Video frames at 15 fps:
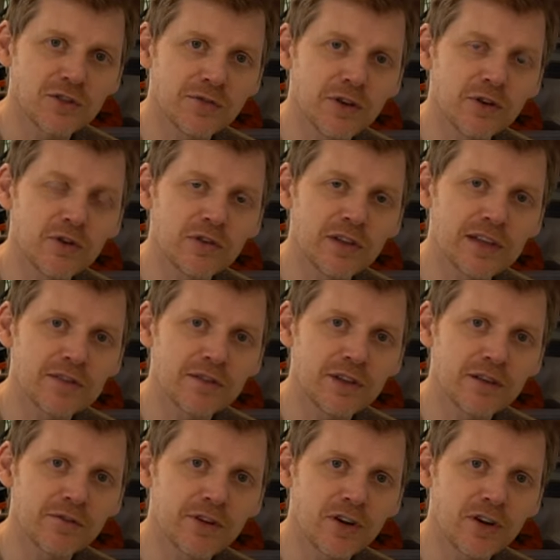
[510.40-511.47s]
focal length
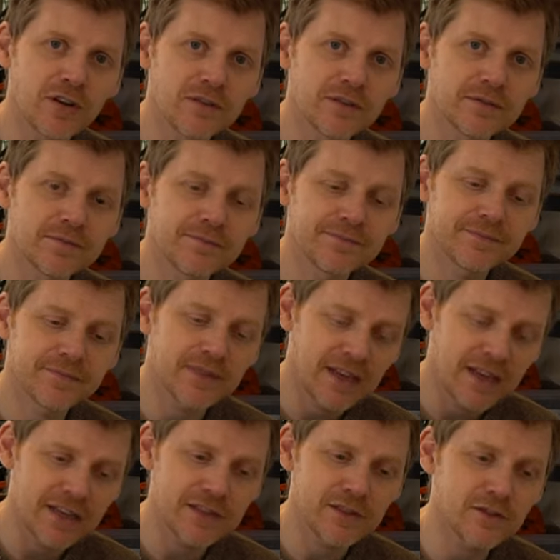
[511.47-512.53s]
that I've got,
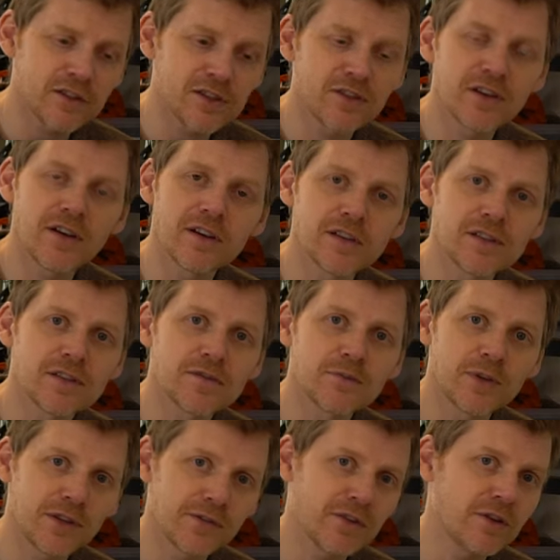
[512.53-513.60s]
and it's also nice
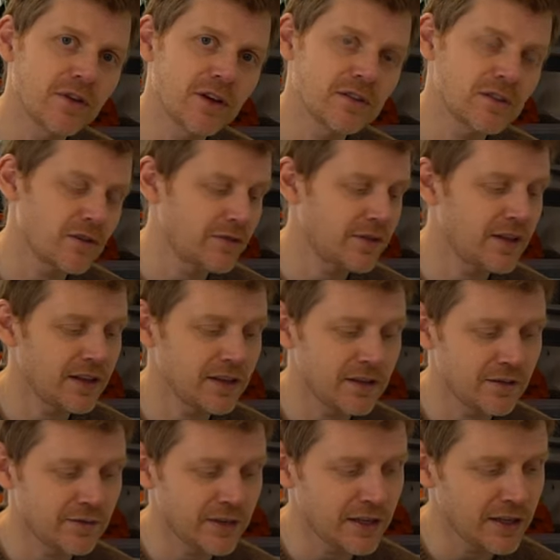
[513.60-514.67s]
when your phone goes off at the end
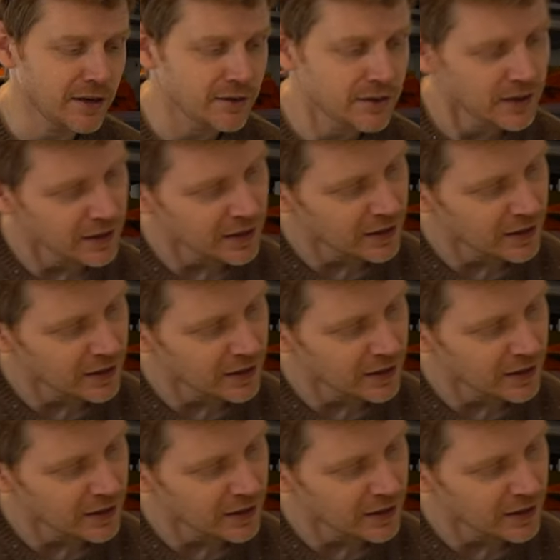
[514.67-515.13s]
of the video.